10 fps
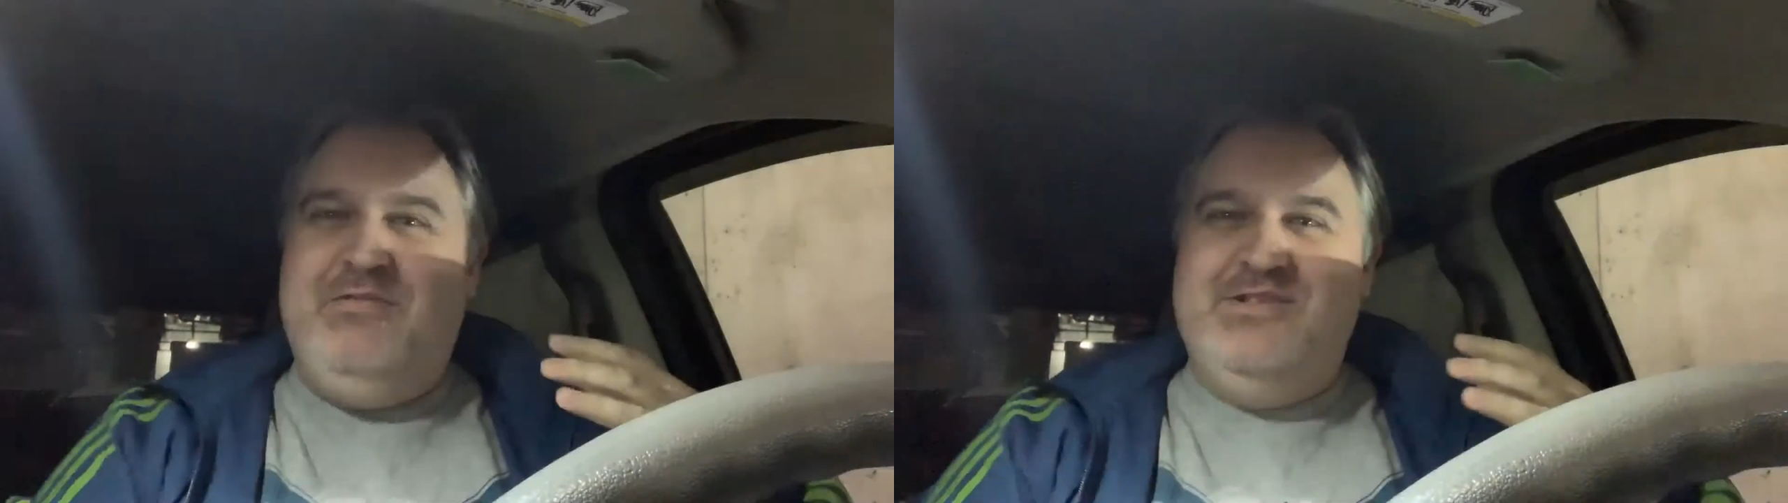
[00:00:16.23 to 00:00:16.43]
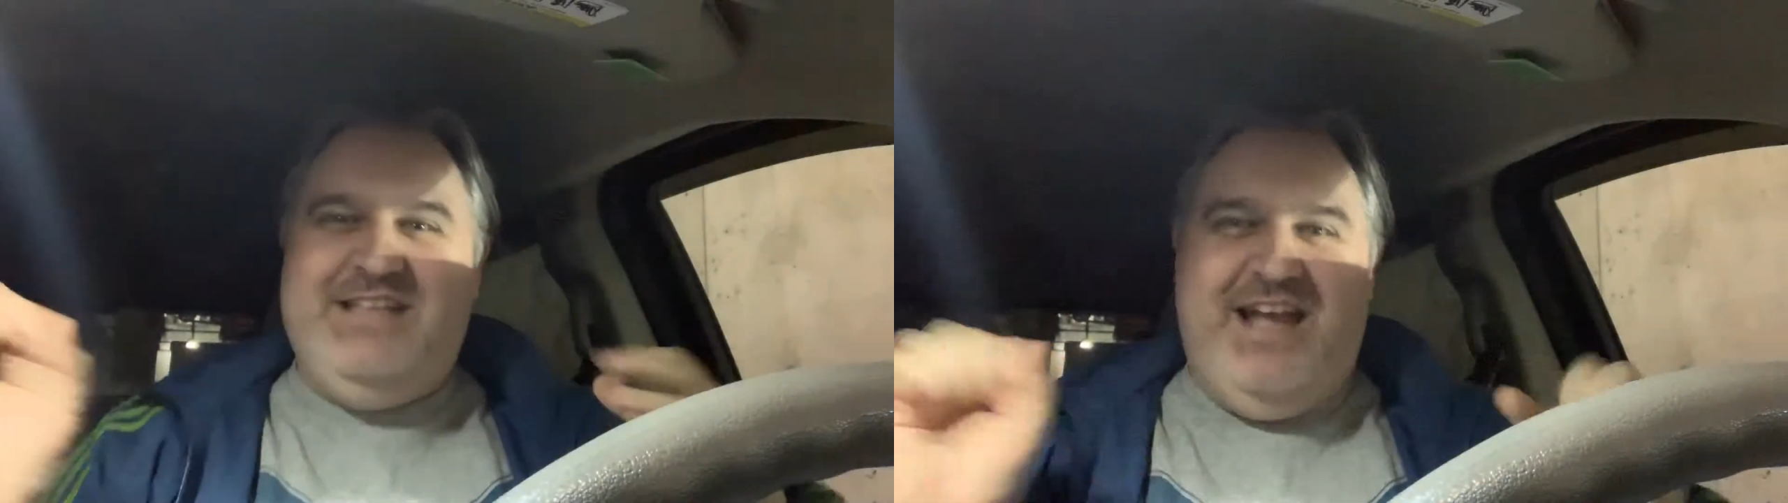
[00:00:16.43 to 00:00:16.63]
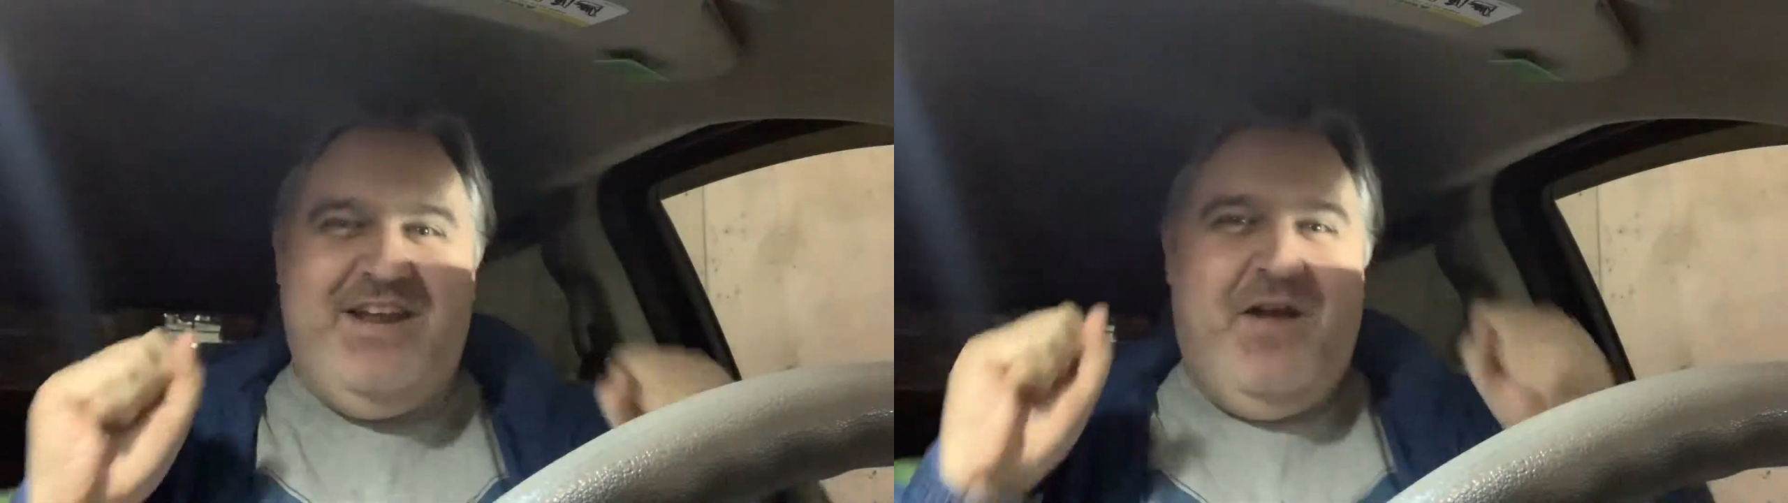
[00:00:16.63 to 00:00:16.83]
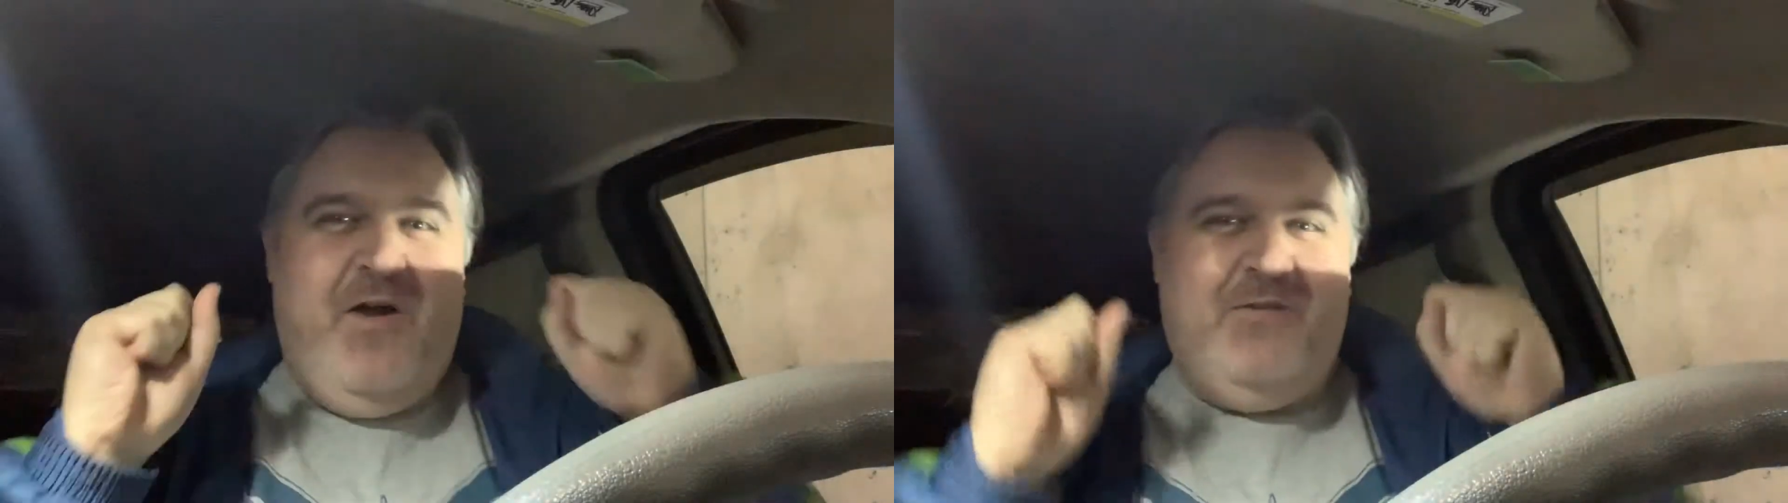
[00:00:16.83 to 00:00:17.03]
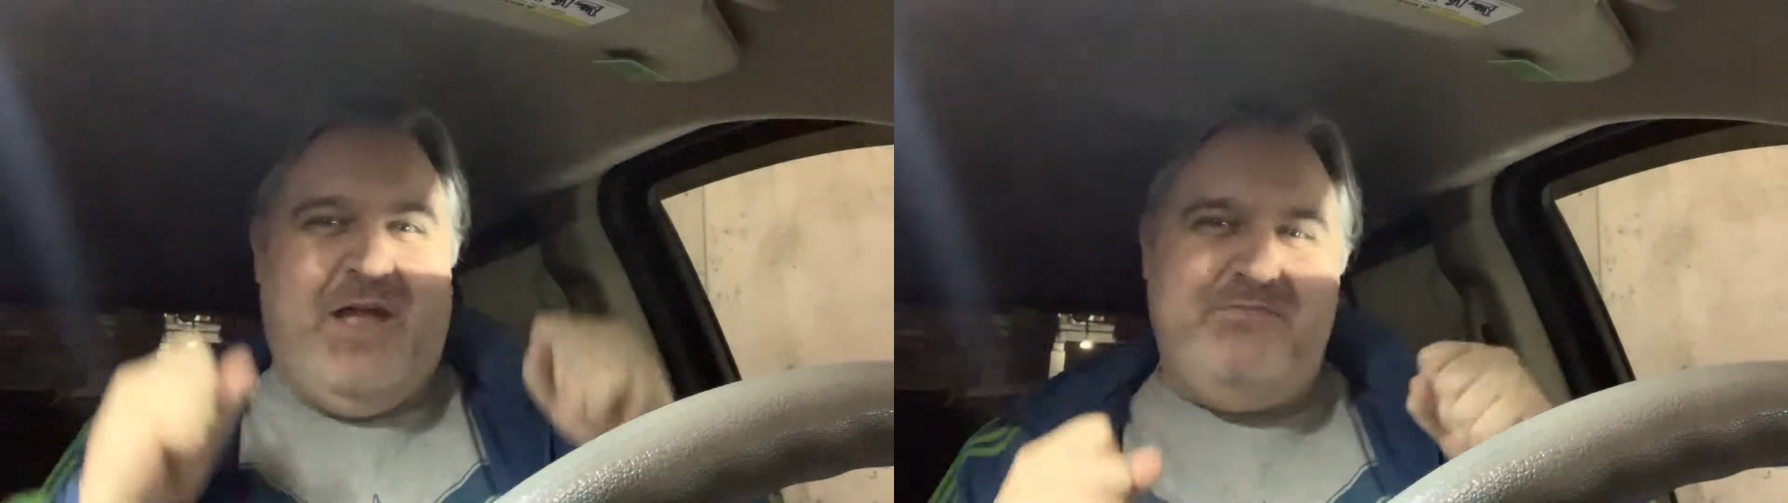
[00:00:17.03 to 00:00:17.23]
I'm losing light.
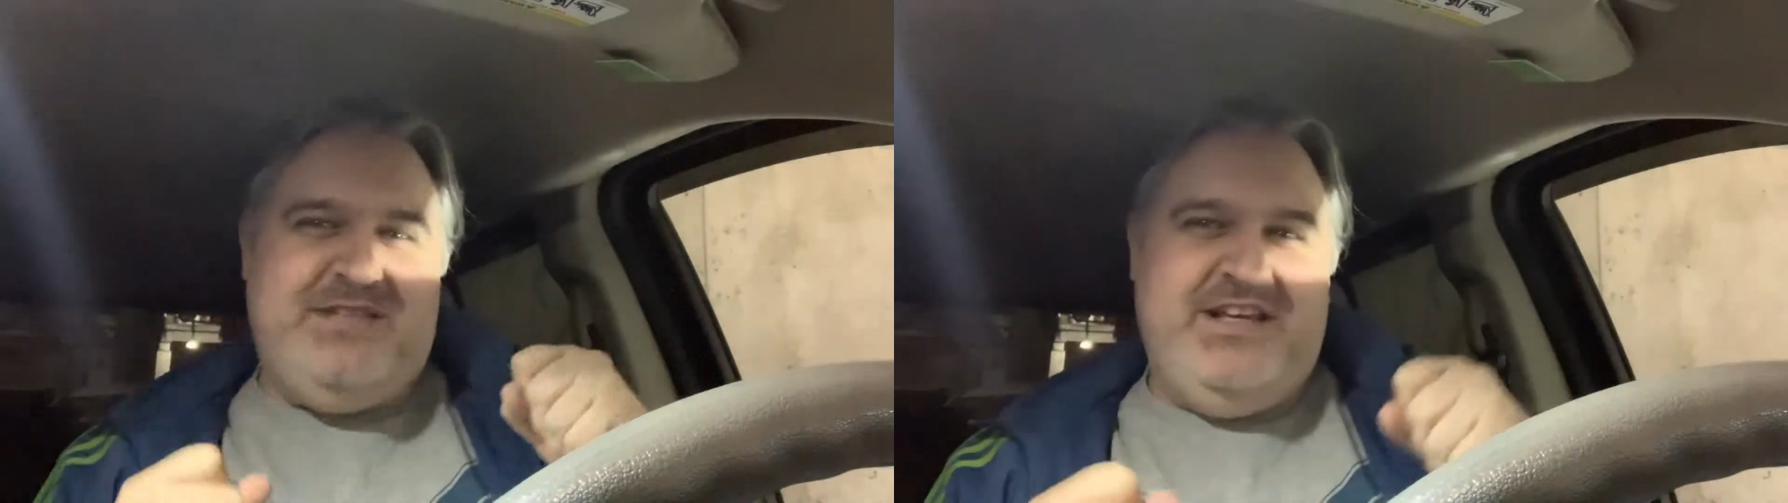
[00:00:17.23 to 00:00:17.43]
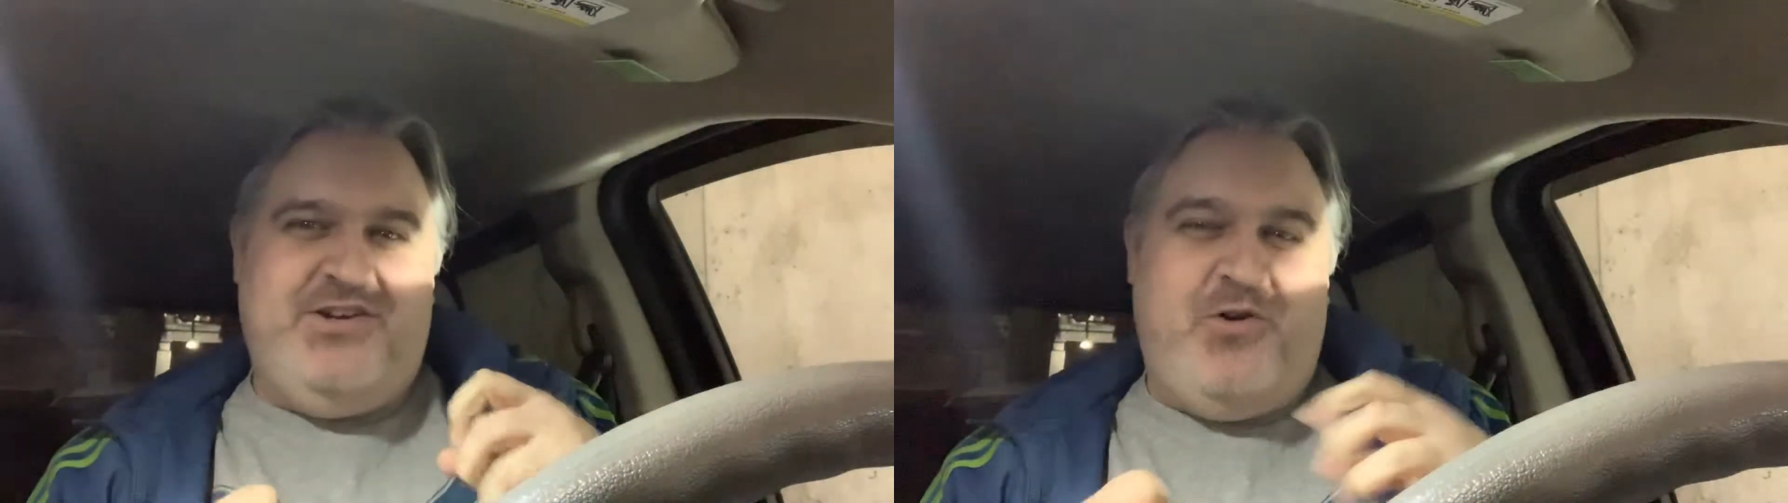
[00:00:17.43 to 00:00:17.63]
Updated